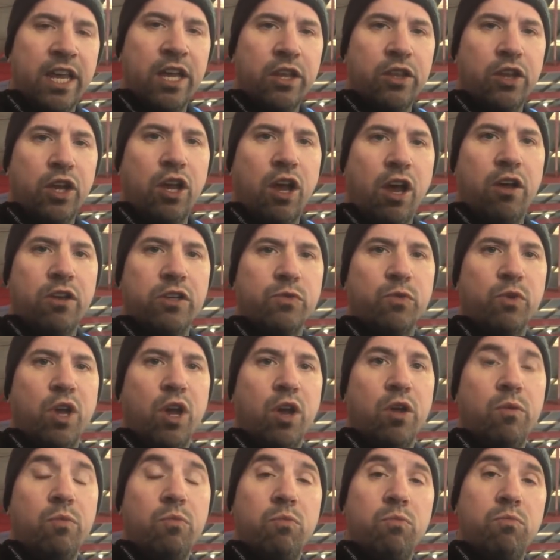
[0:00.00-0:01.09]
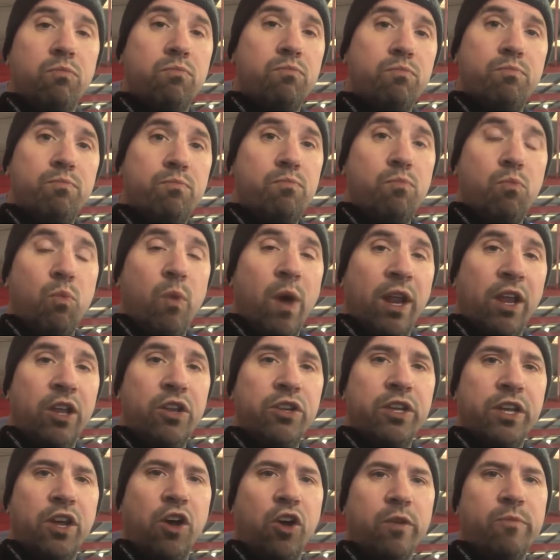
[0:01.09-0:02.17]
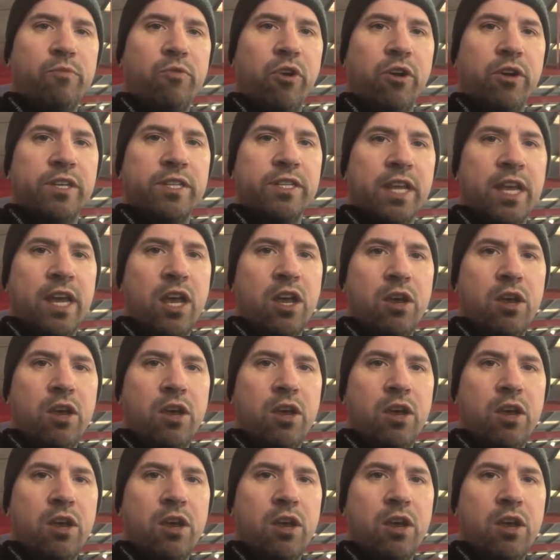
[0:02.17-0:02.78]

the cars will go well under guide price,